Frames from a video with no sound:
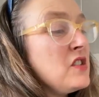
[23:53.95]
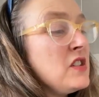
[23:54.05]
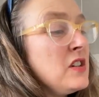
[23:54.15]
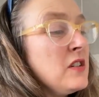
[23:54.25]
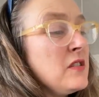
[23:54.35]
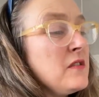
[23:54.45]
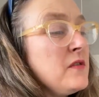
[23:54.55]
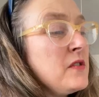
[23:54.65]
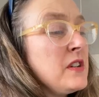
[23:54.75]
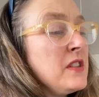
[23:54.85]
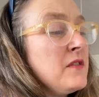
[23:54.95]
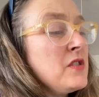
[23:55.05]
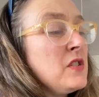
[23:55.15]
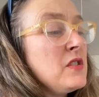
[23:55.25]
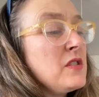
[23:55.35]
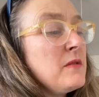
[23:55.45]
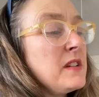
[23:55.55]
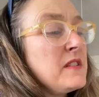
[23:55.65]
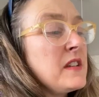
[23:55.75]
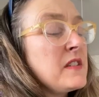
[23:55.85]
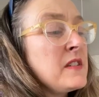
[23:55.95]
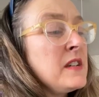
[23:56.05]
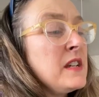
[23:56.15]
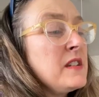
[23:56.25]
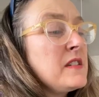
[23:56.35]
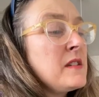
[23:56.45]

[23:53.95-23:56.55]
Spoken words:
and she died on the 14th of June 2016.